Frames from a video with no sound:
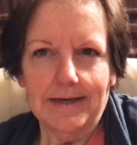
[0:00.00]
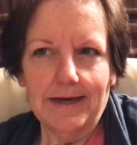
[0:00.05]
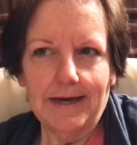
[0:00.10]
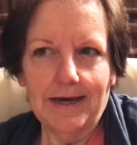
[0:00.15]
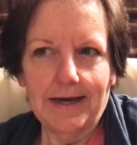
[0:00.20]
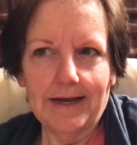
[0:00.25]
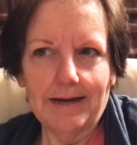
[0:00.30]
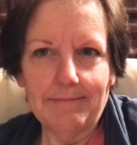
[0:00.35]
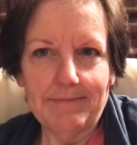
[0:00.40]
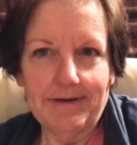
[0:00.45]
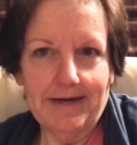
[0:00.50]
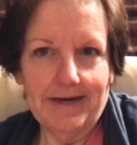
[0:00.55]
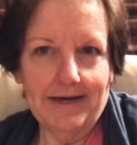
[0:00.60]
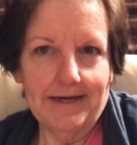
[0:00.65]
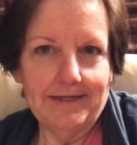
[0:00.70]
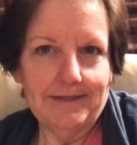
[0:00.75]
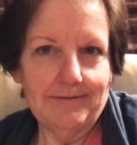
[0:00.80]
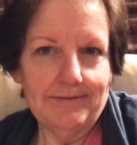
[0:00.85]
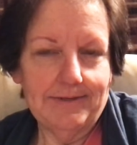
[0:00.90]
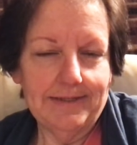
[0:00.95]
And I
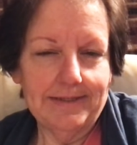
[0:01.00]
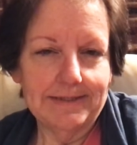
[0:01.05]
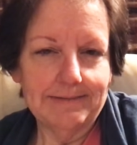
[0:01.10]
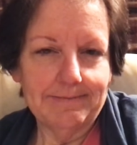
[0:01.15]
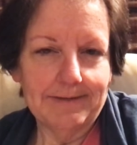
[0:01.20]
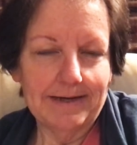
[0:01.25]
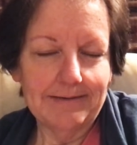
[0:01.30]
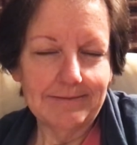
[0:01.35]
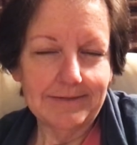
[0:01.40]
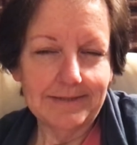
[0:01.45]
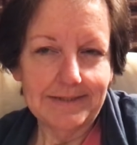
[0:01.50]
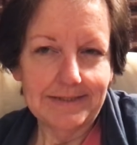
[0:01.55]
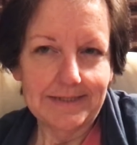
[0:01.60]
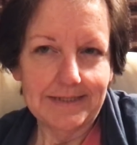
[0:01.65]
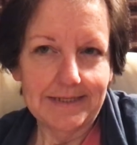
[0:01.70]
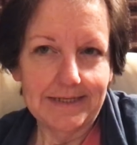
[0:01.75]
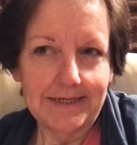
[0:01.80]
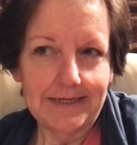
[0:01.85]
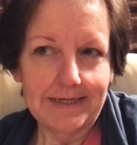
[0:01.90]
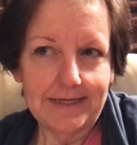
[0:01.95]
began doing this Bible
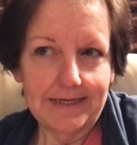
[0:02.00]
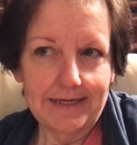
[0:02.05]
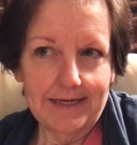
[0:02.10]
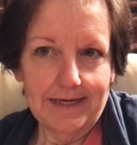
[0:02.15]
study.